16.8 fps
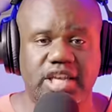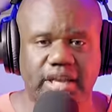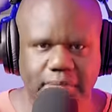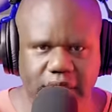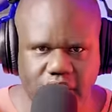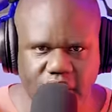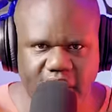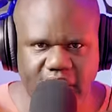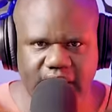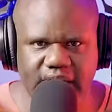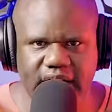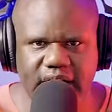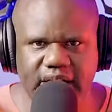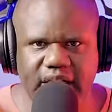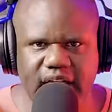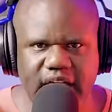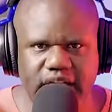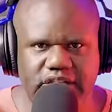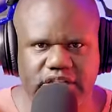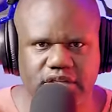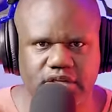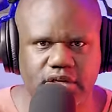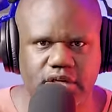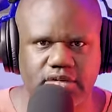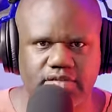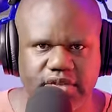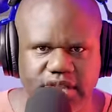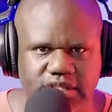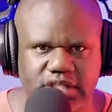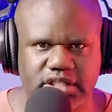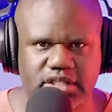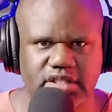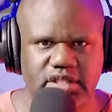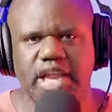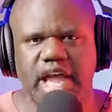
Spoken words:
Democratic National Convention.